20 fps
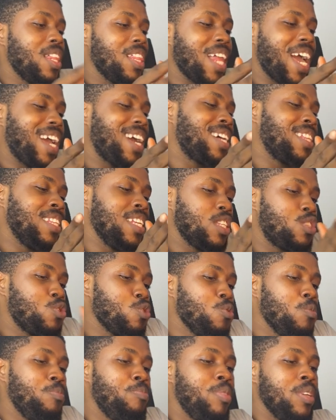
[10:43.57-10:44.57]
like
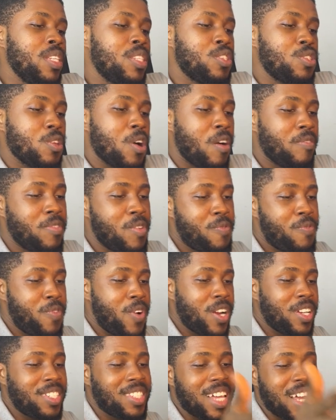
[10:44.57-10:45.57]
little bits of the
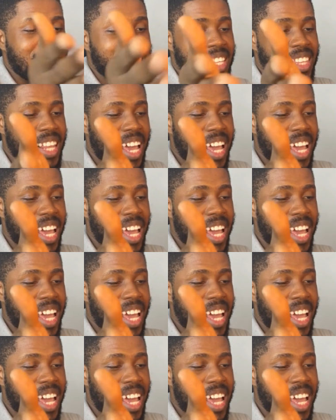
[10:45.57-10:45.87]
first and the